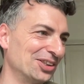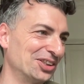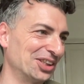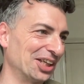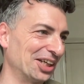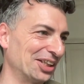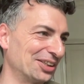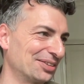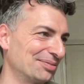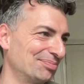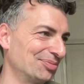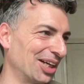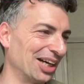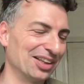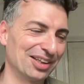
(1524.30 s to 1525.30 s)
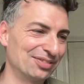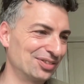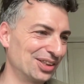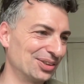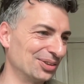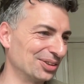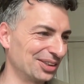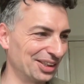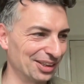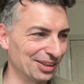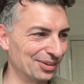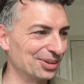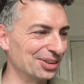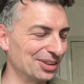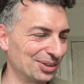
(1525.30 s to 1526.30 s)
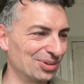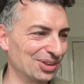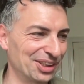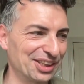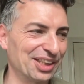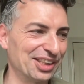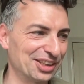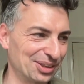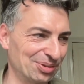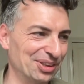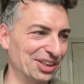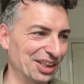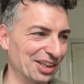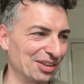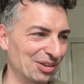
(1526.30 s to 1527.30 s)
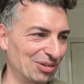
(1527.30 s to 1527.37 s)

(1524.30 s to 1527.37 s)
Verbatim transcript: J. I love those, you know, it's really nice when you get